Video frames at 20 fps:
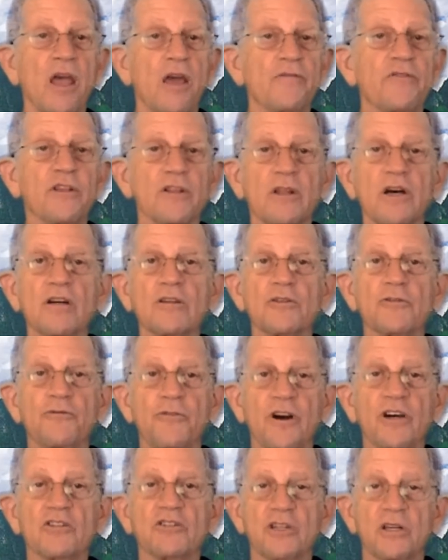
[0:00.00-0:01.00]
If the lungs'
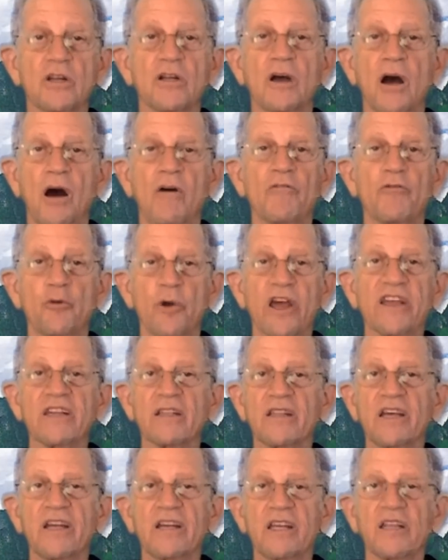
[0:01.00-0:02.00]
function of
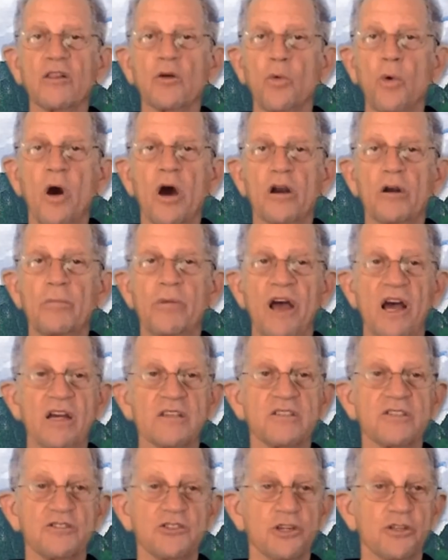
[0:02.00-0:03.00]
regulating the water
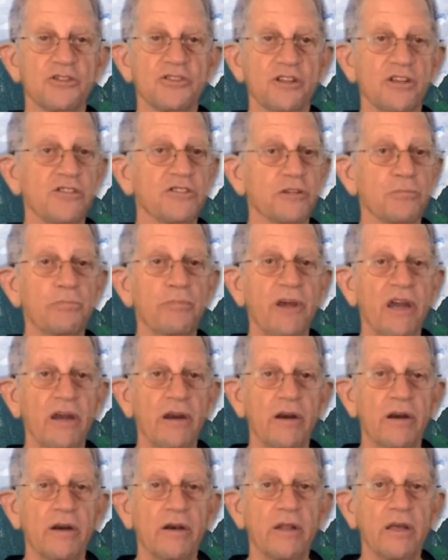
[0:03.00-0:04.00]
passages is
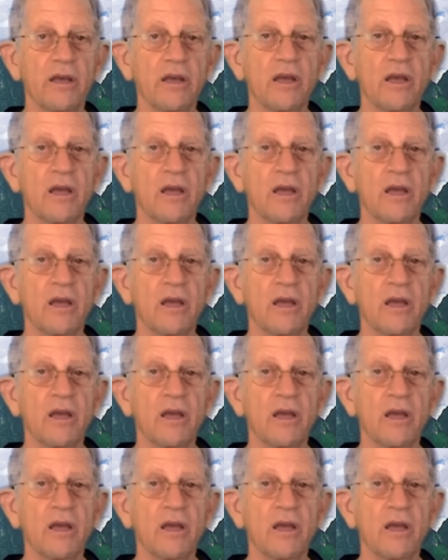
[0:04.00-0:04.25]
impaired,